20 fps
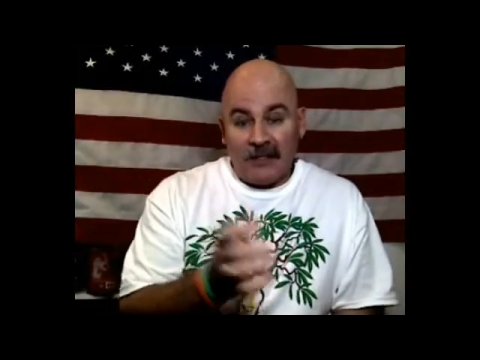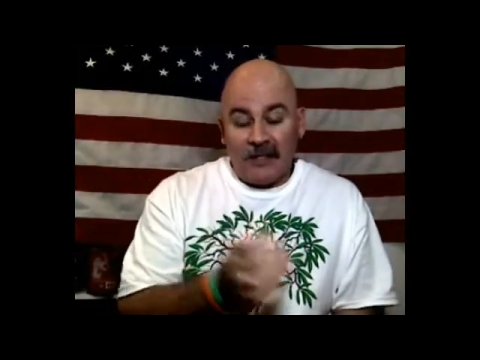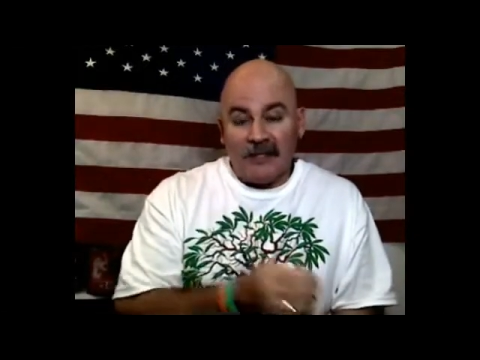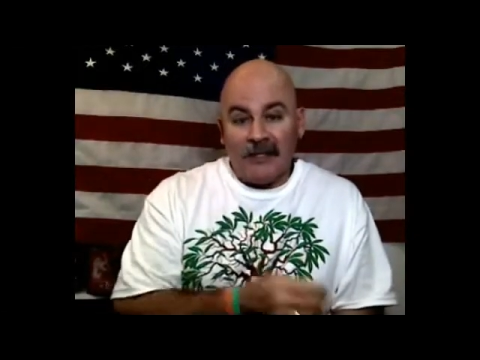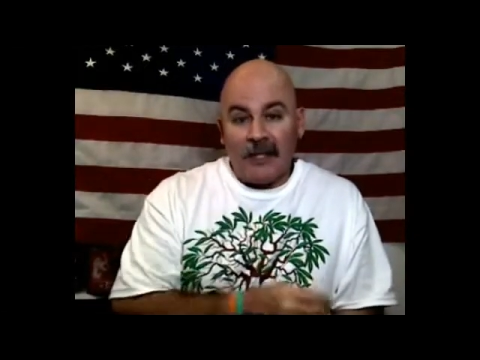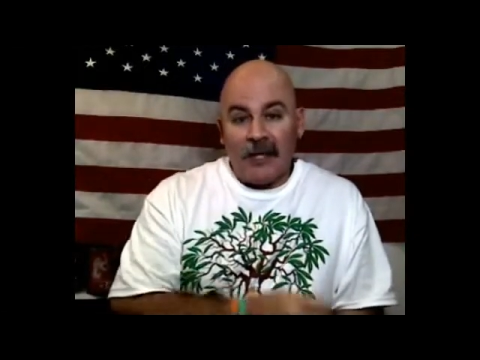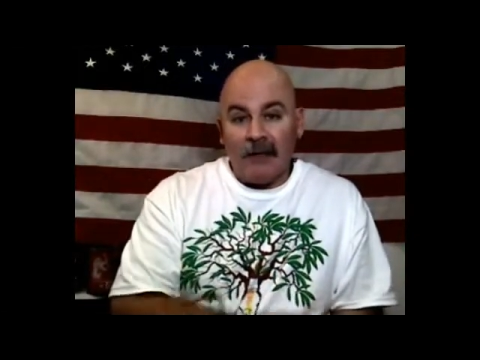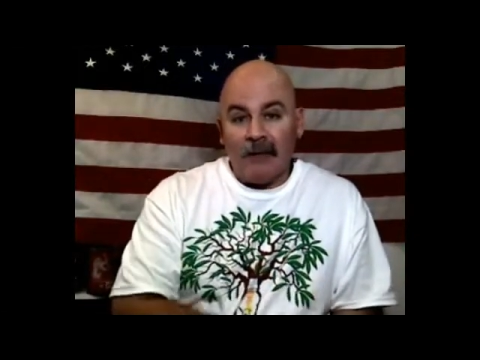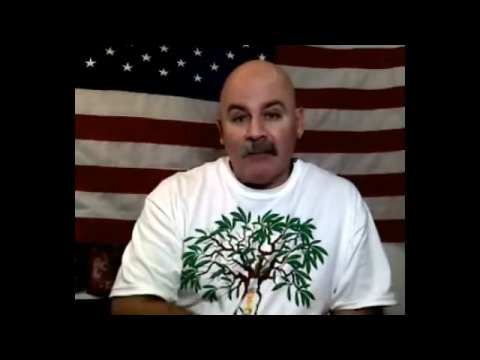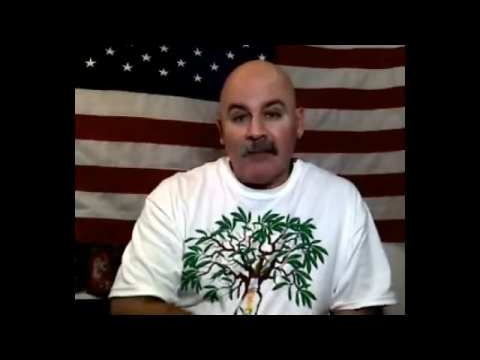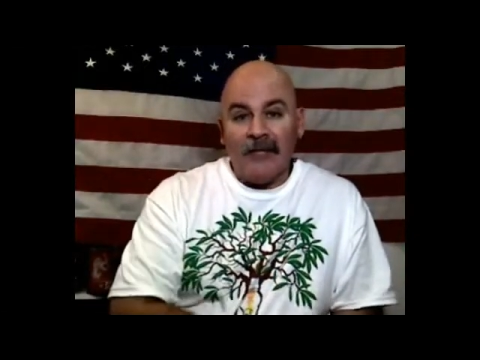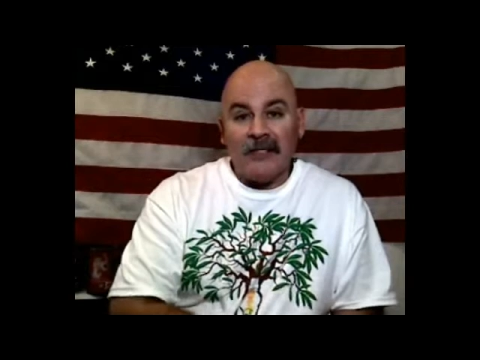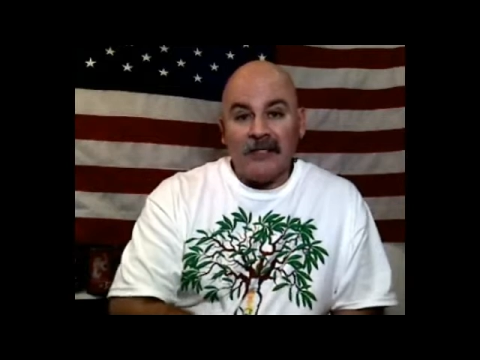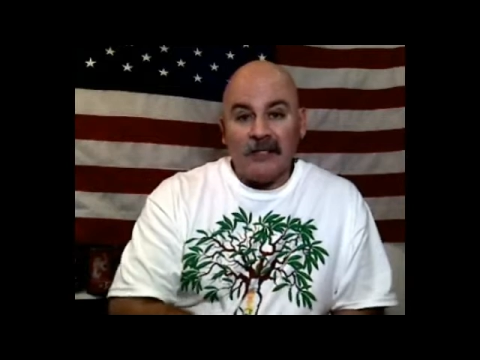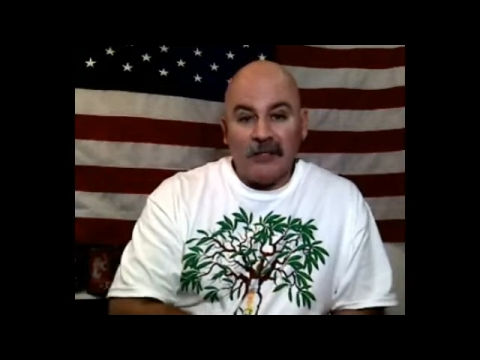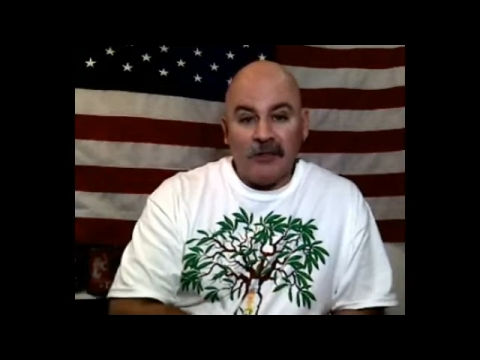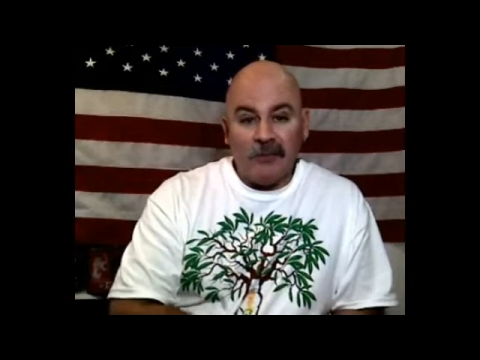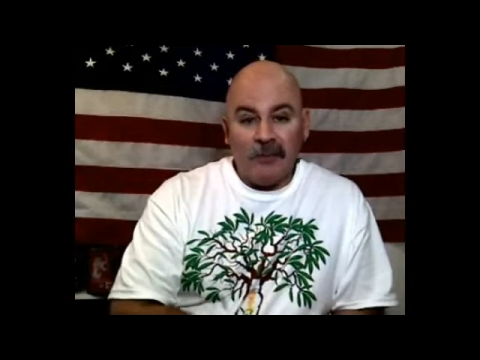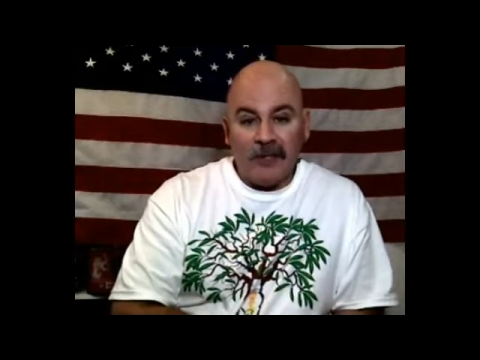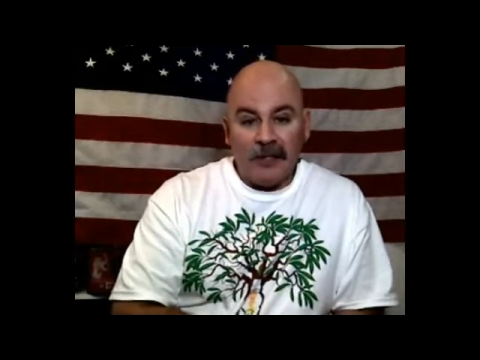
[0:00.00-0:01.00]
That's how the
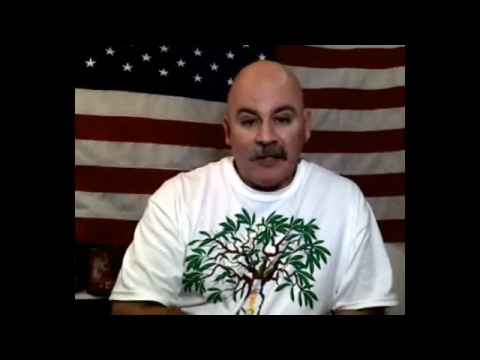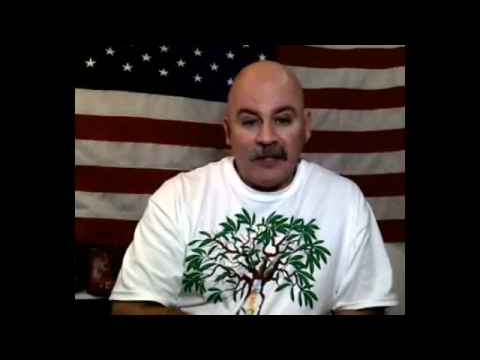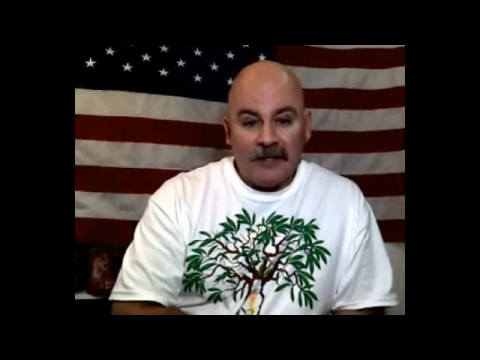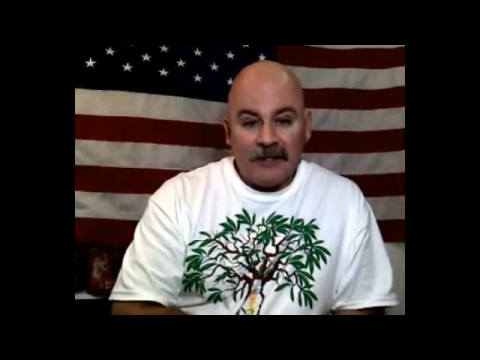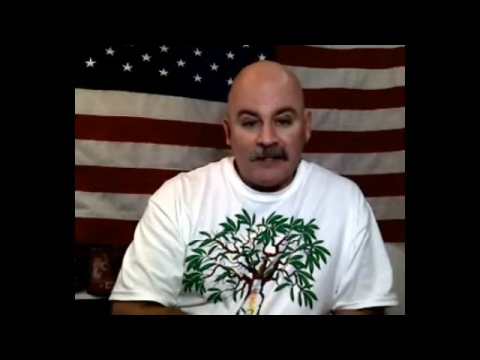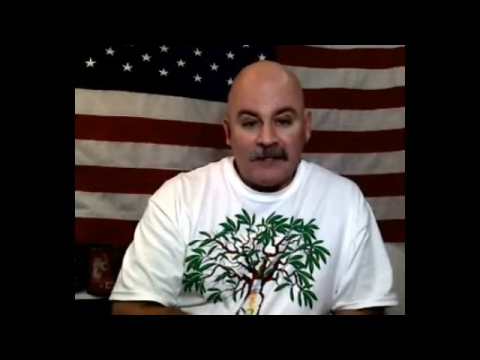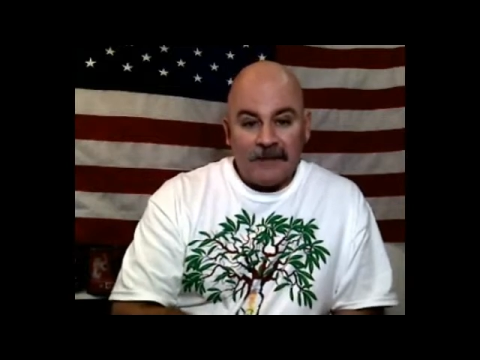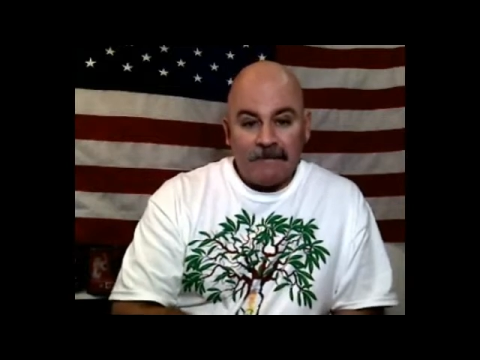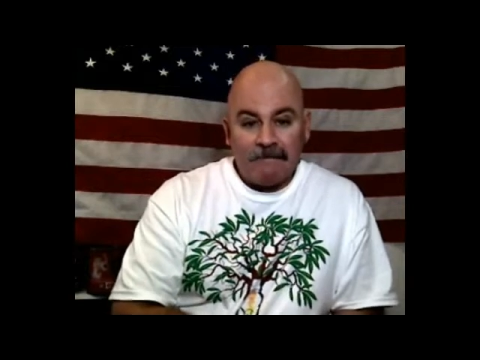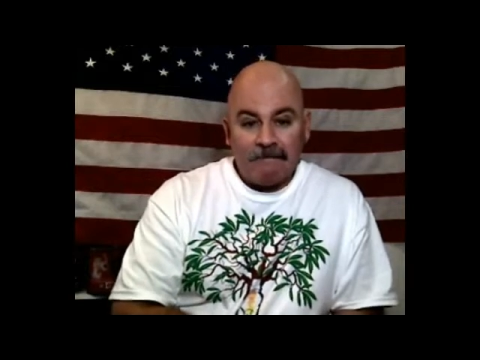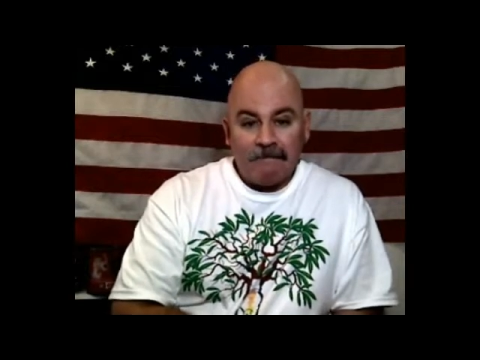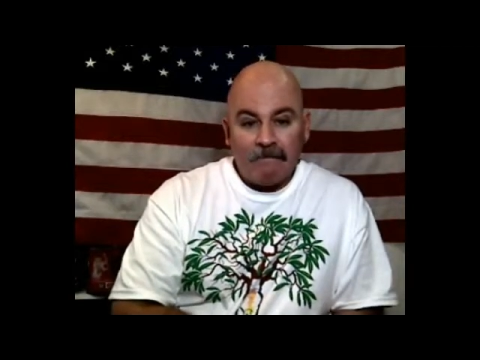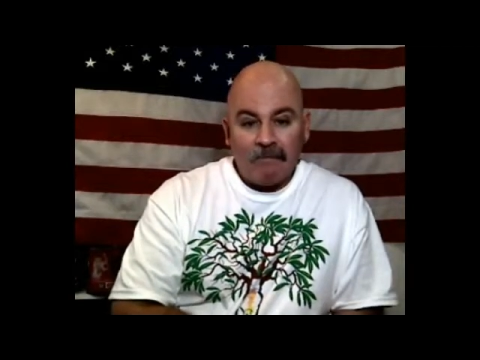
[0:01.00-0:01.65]
message begins.